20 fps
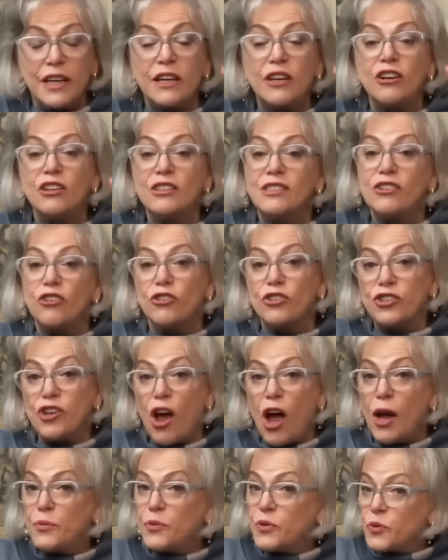because there are
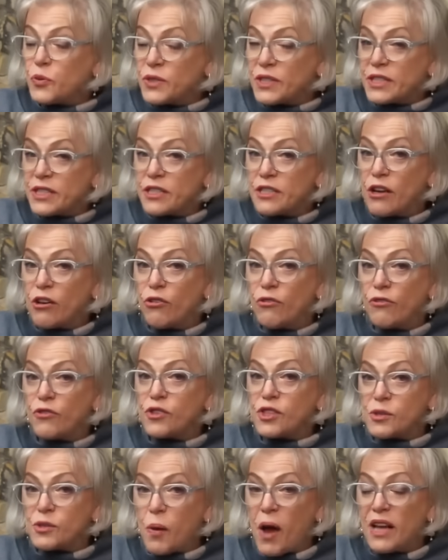times when
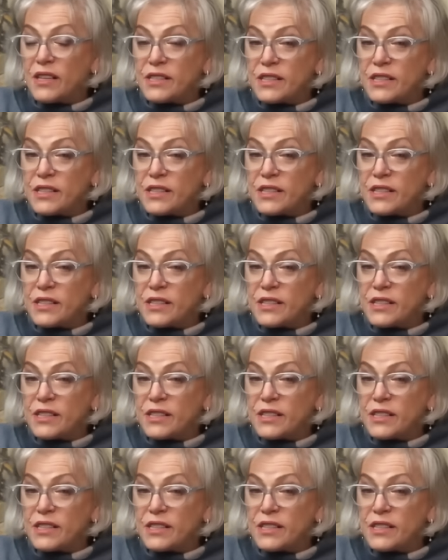spot